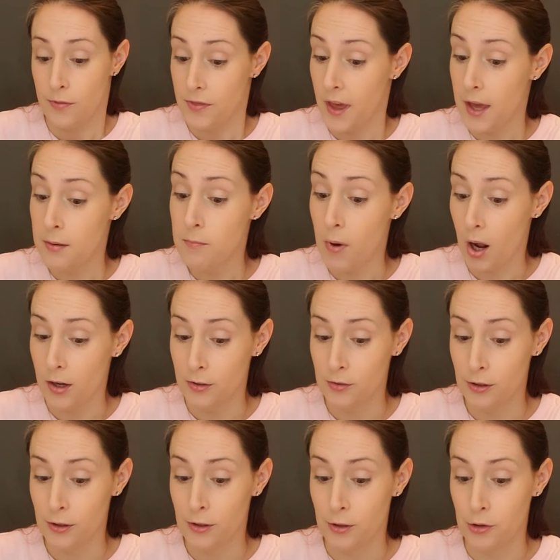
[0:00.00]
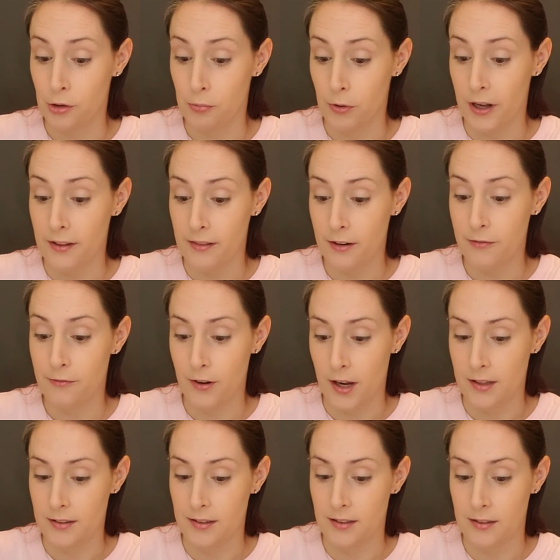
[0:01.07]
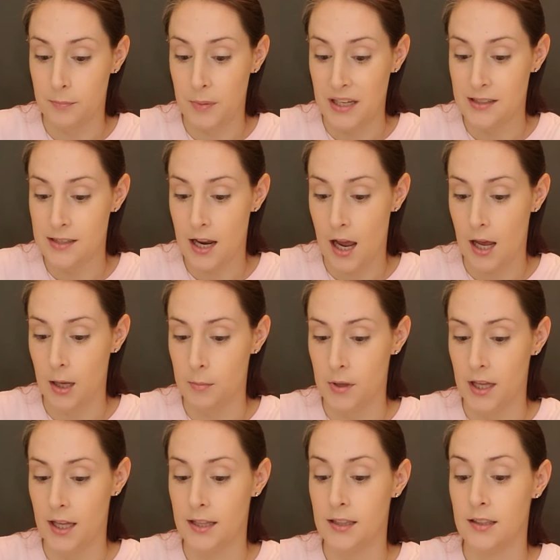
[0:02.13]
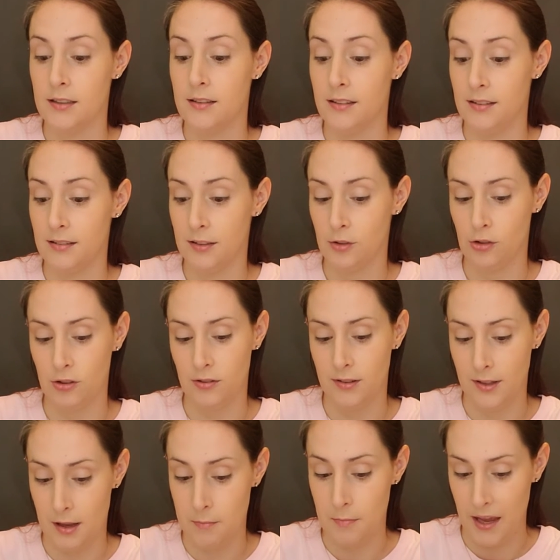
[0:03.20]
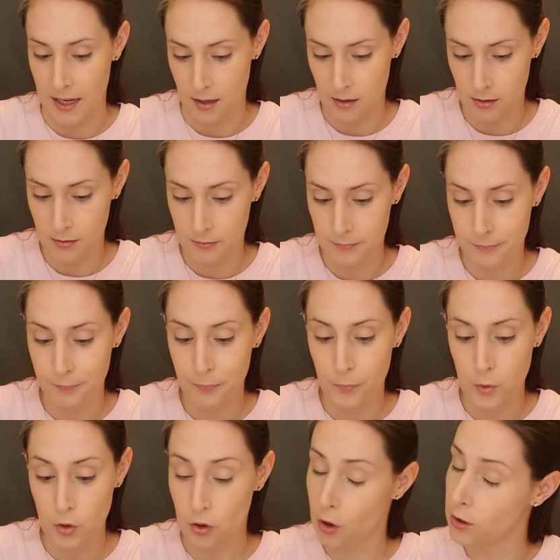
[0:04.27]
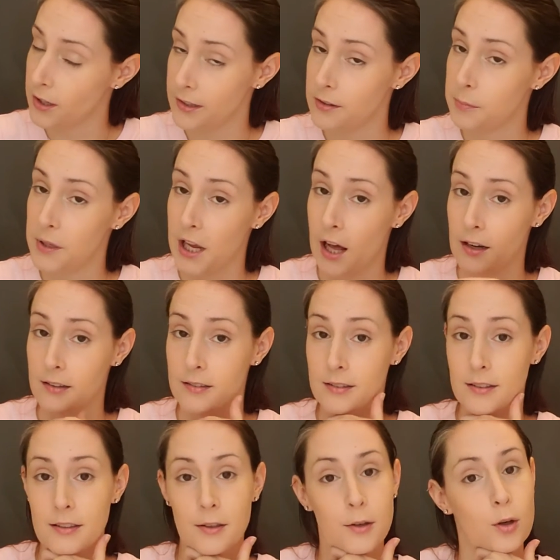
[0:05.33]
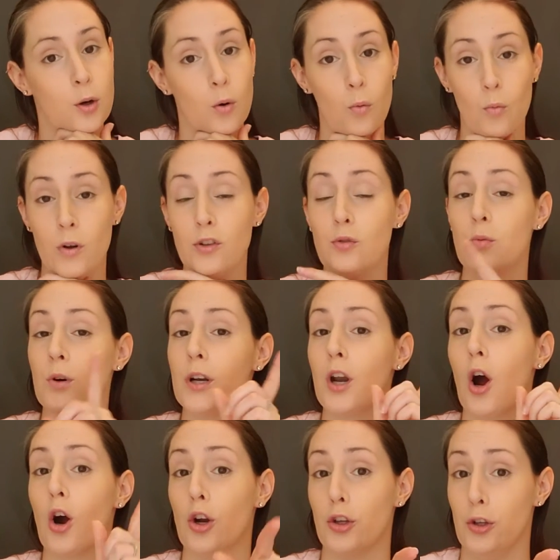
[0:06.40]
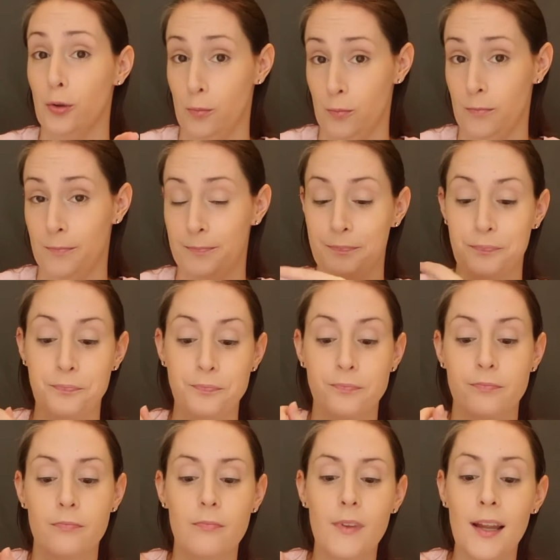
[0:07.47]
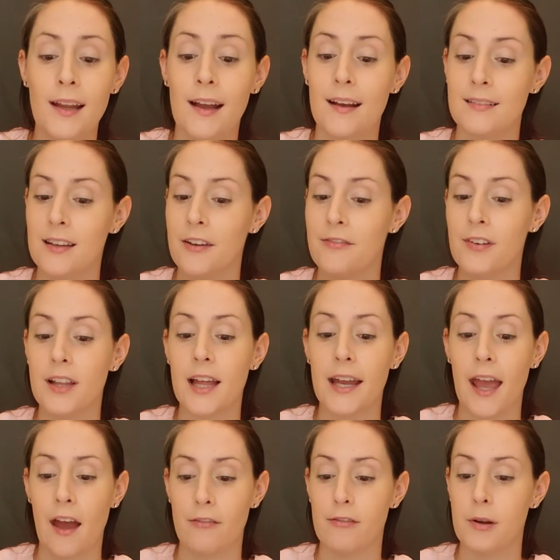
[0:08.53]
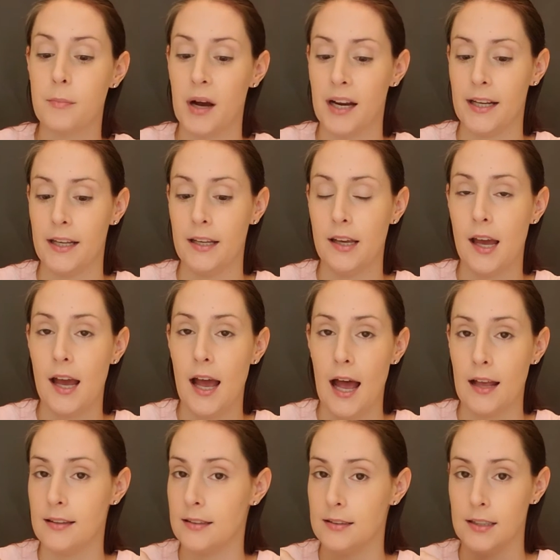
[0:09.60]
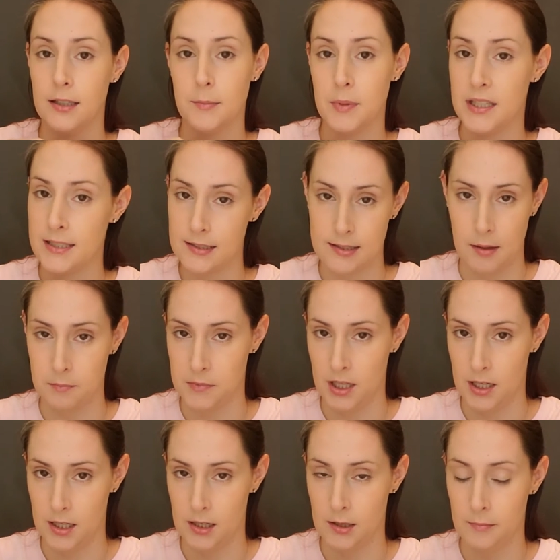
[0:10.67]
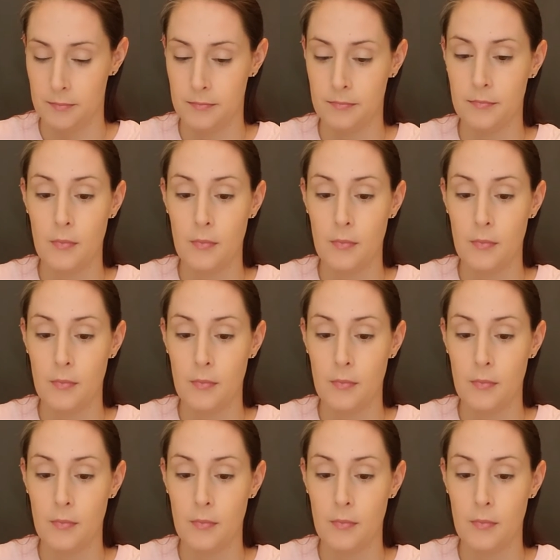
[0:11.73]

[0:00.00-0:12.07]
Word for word: They monitor and direct their friends to spend time in the decisions they make. So let's be honest. Which one are you? Because I feel like everybody has a little bit of something in them.